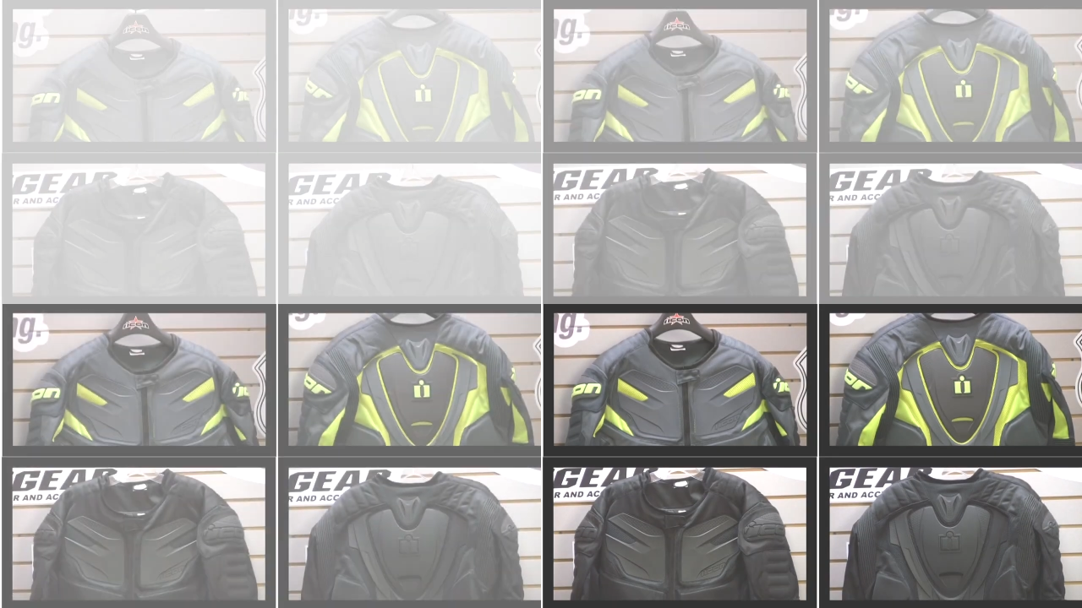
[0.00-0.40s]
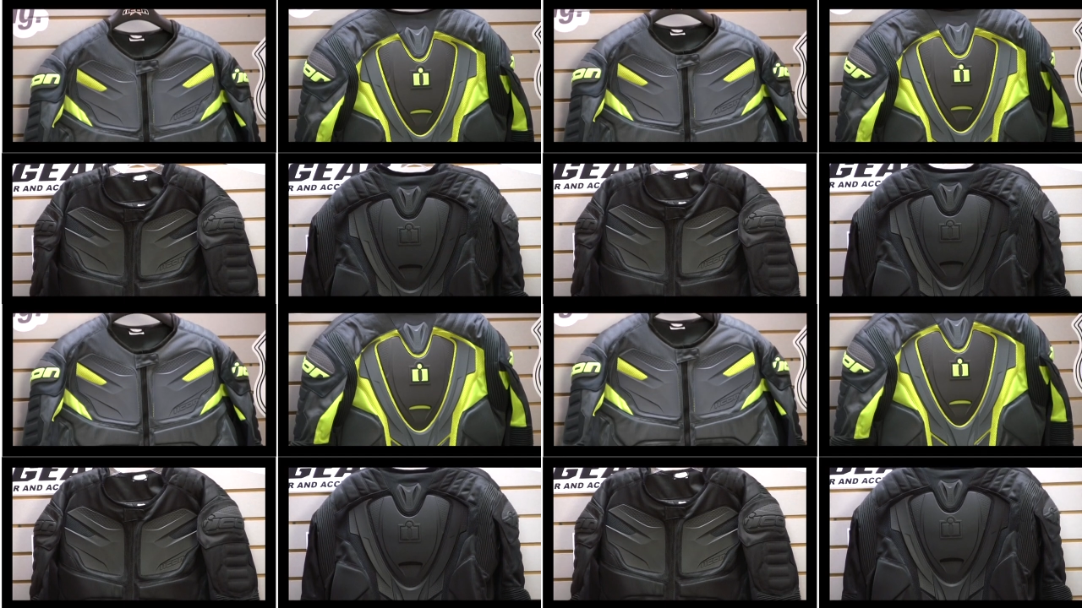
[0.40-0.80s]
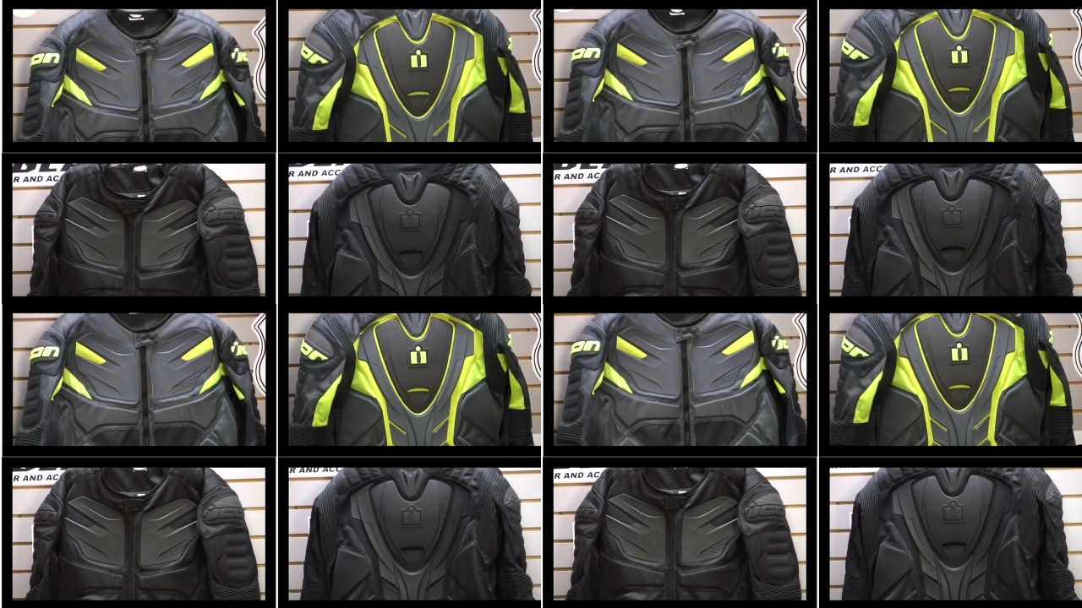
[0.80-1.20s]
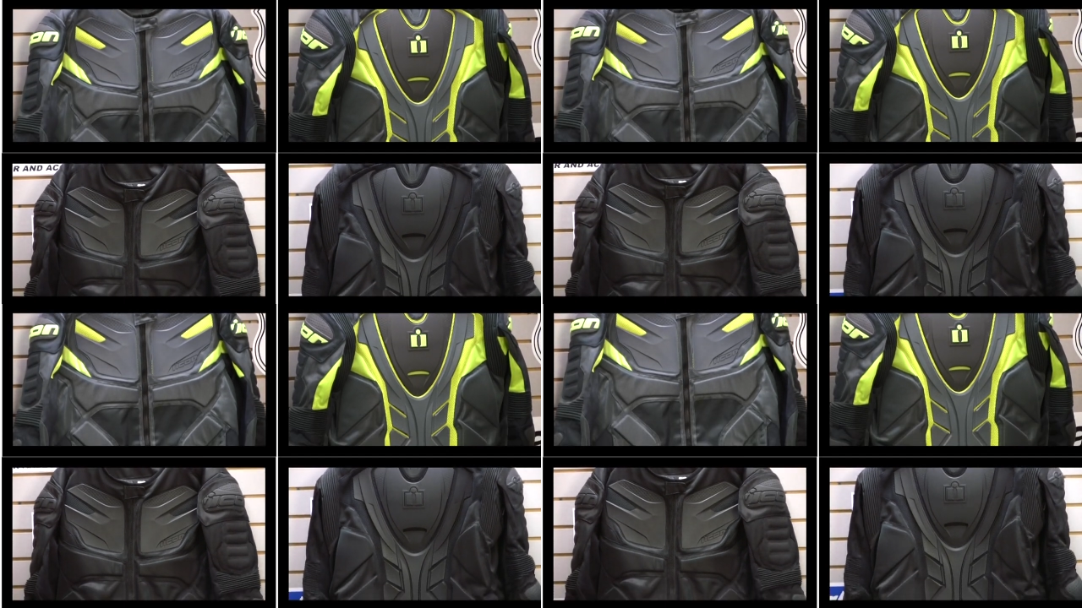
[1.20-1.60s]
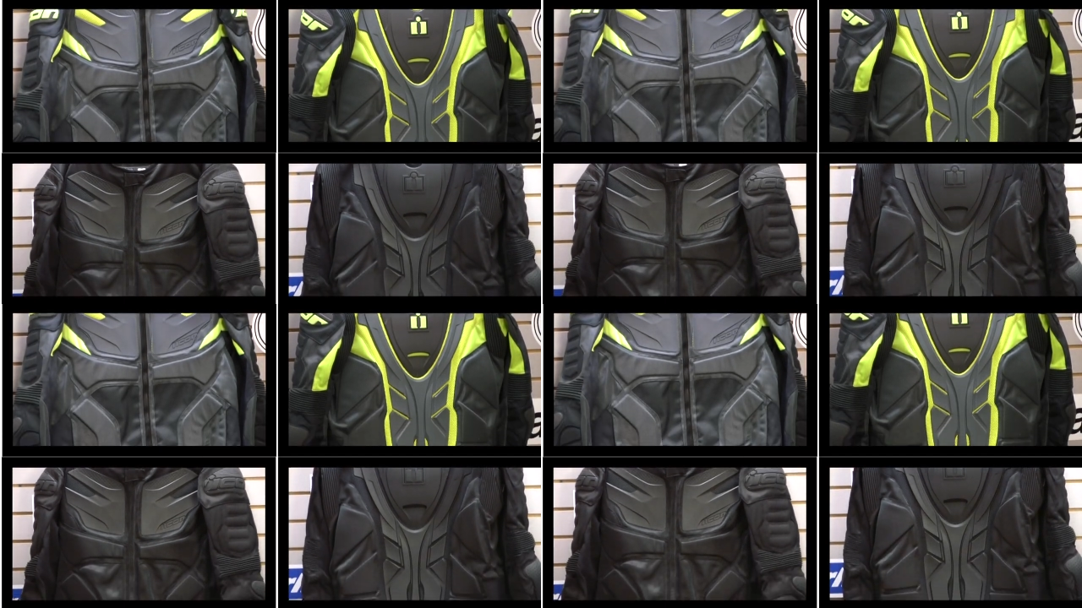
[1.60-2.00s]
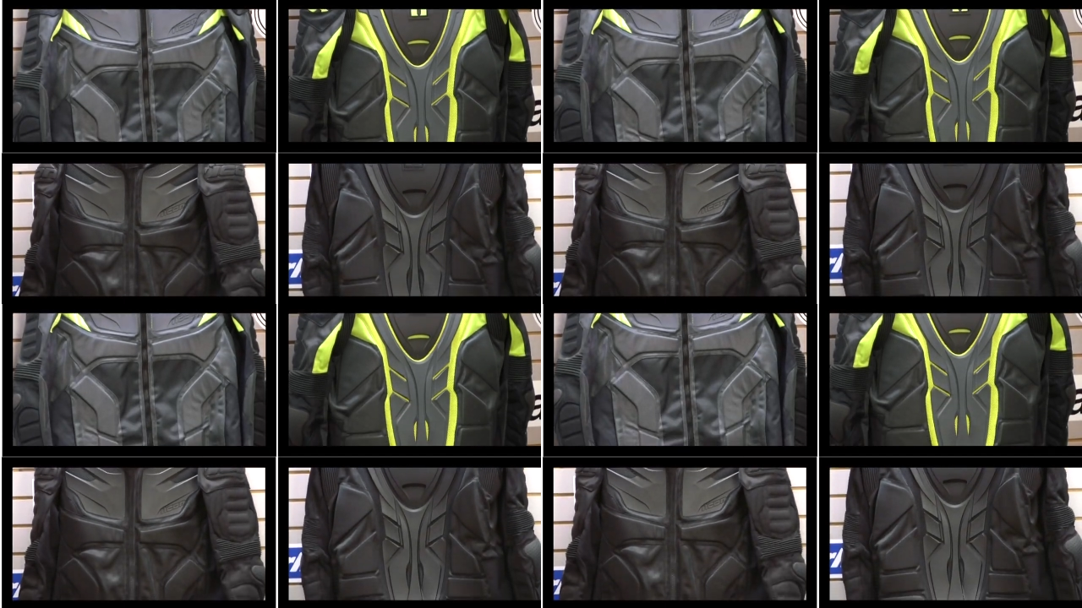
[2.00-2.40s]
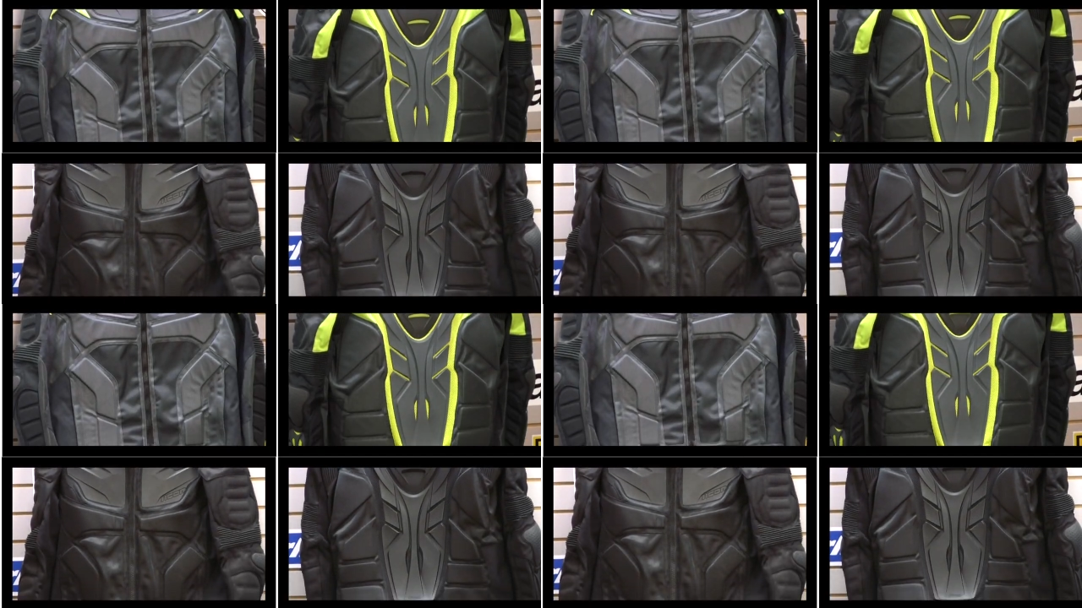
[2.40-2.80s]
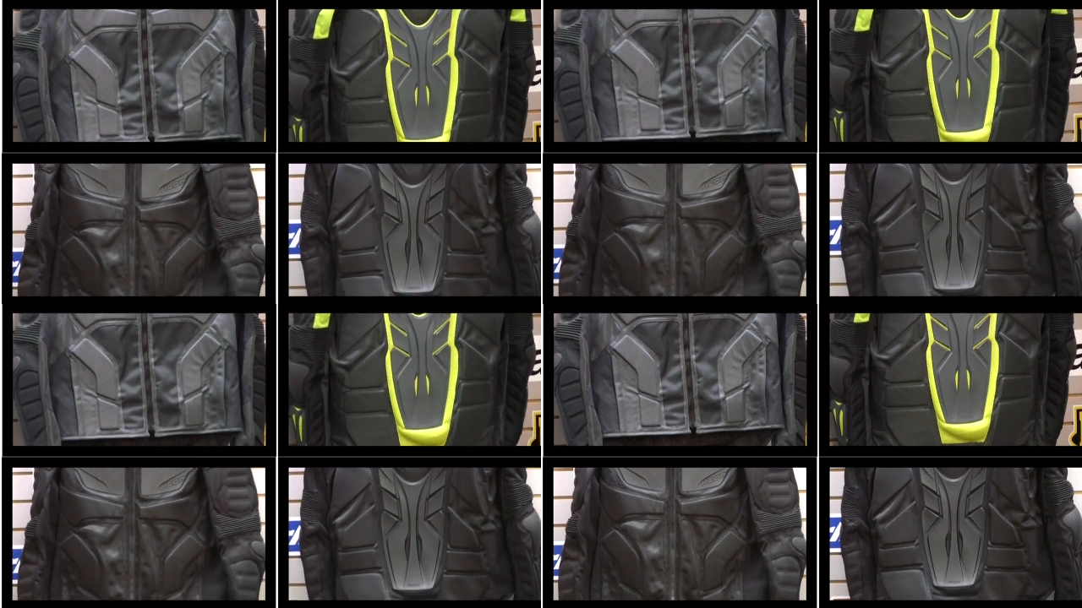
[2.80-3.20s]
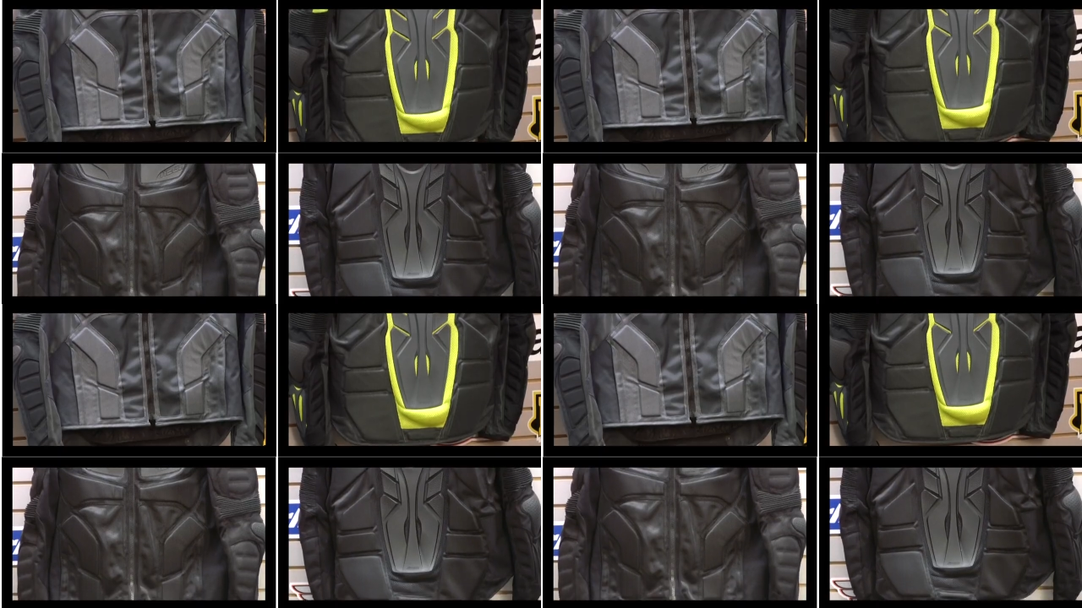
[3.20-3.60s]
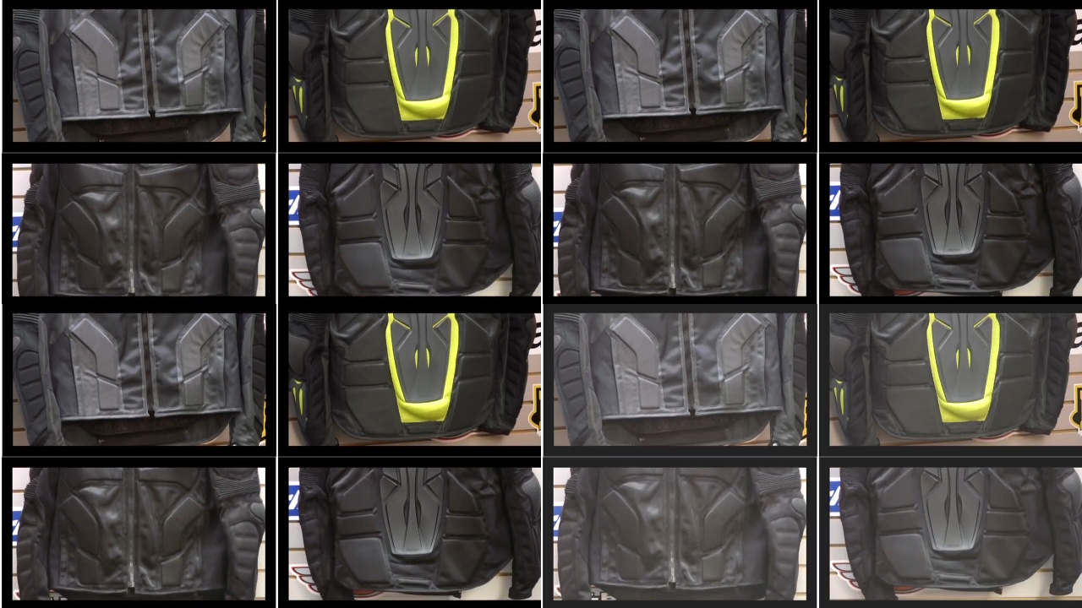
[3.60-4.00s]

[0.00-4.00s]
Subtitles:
Nobody's mouth can be seen.